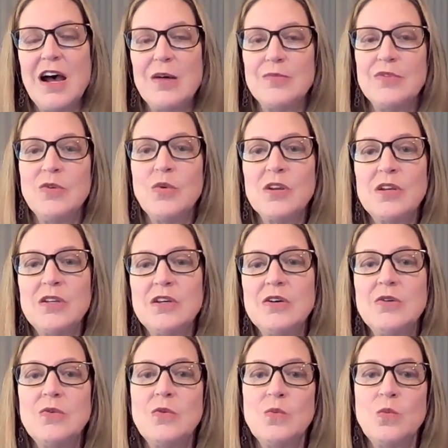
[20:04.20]
You want to
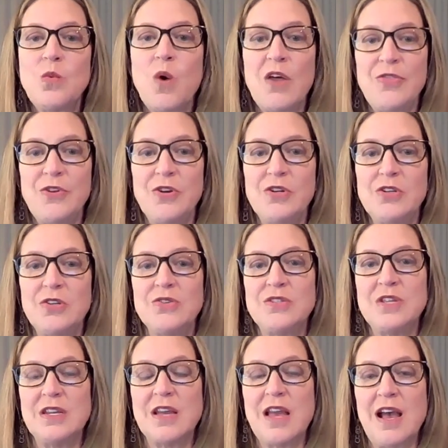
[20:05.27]
know what they're
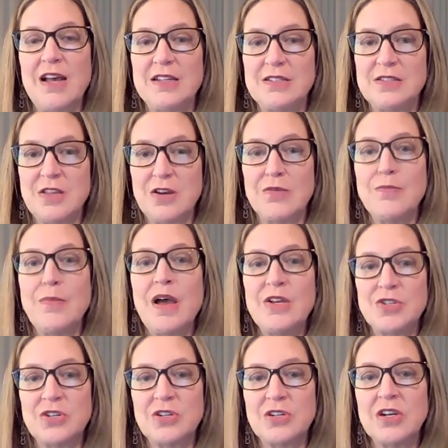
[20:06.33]
using as their
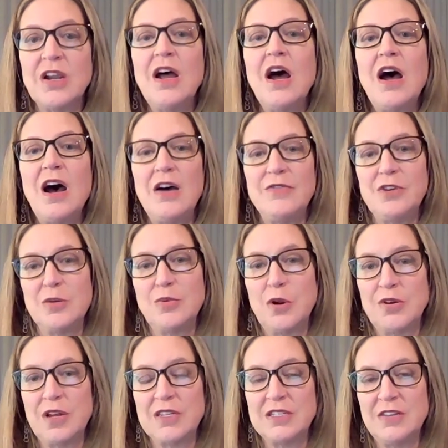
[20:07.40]
measure of your
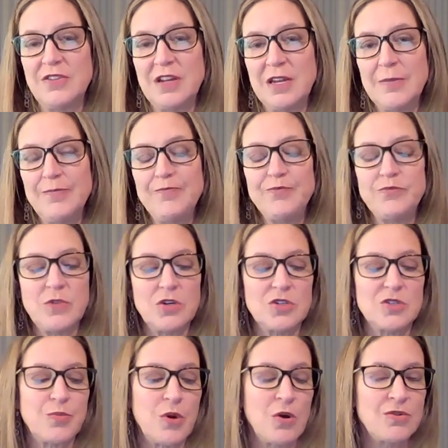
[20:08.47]
productivity.
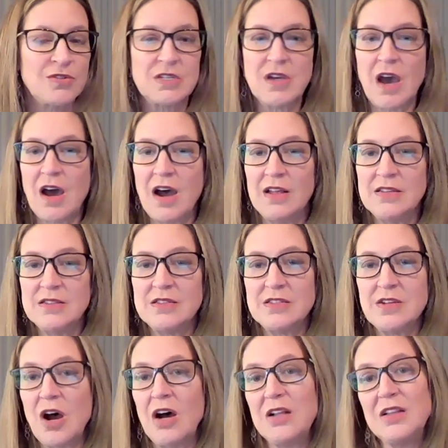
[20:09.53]
There's pros and cons
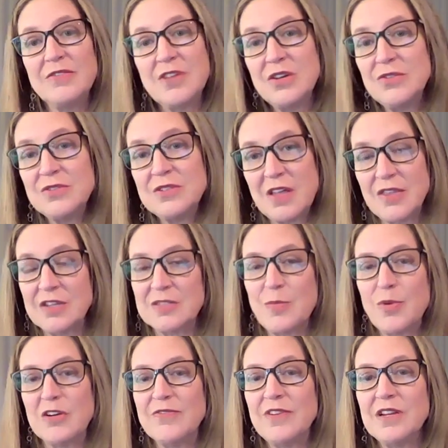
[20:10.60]
to all of those. Nothing's
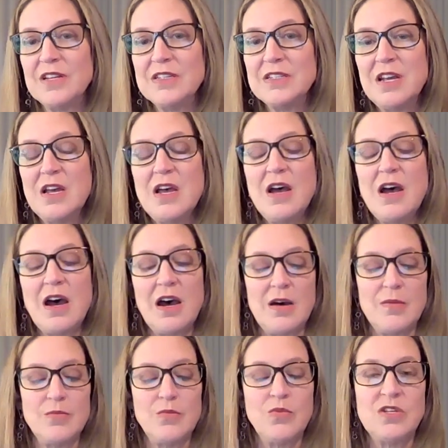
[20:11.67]
perfect.
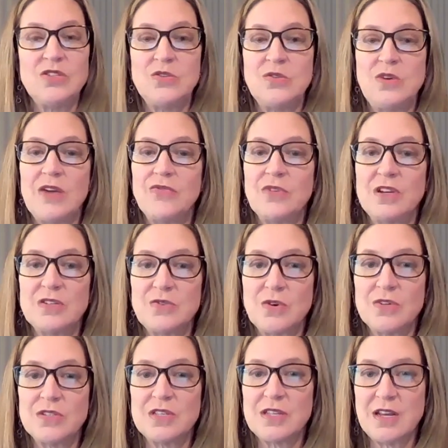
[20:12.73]
We do have
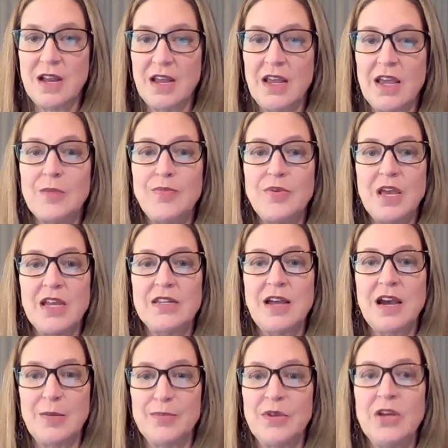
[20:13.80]
resources at AAPA to
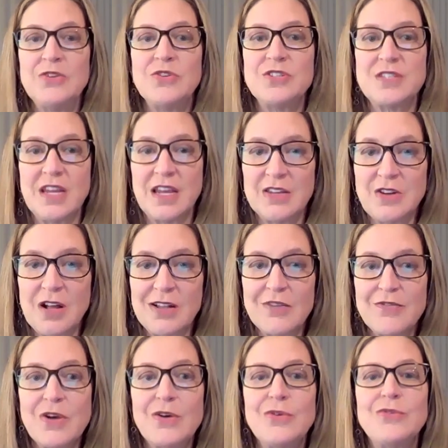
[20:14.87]
help you understand all
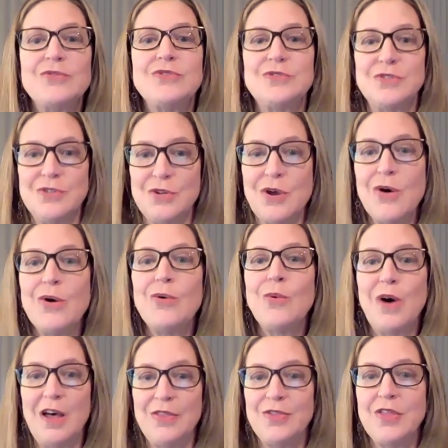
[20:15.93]
of those, to know
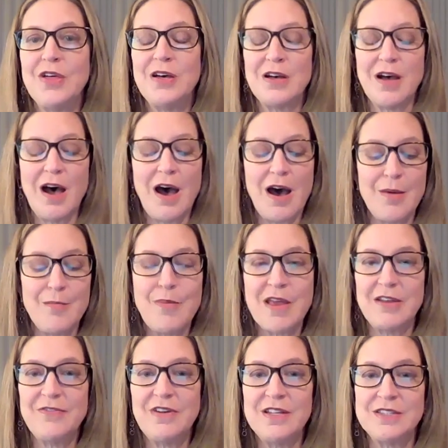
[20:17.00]
what the
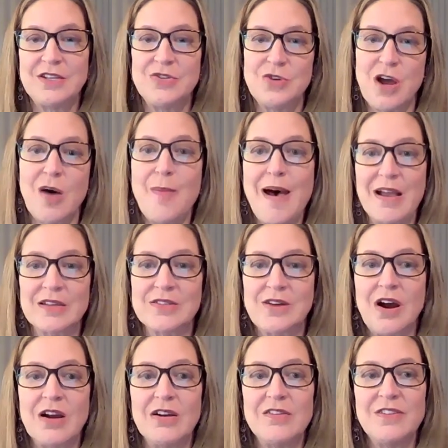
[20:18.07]
benefits and drawbacks
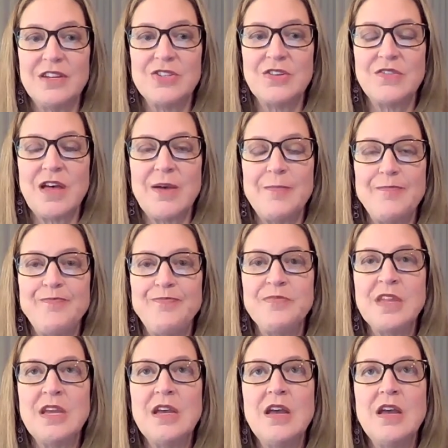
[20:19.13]
are of each of them.